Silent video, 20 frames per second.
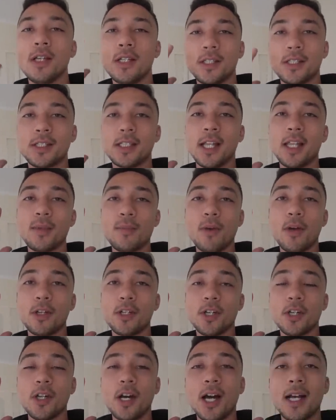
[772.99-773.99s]
selling
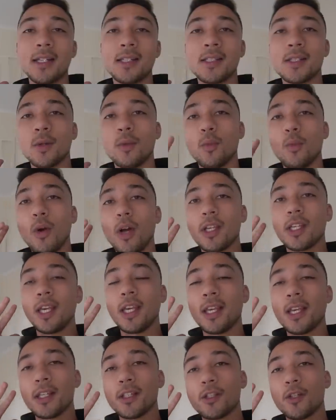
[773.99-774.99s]
merchandise,
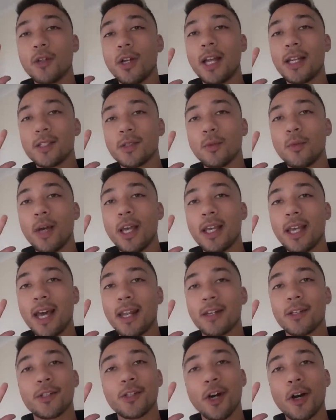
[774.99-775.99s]
working two days a week
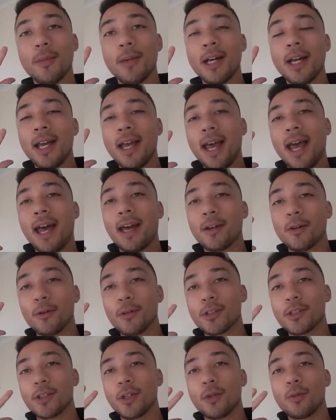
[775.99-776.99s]
at a job, and
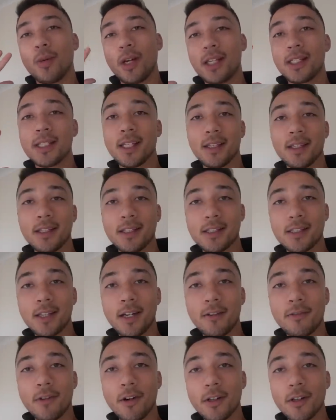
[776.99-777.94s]
also reselling stuff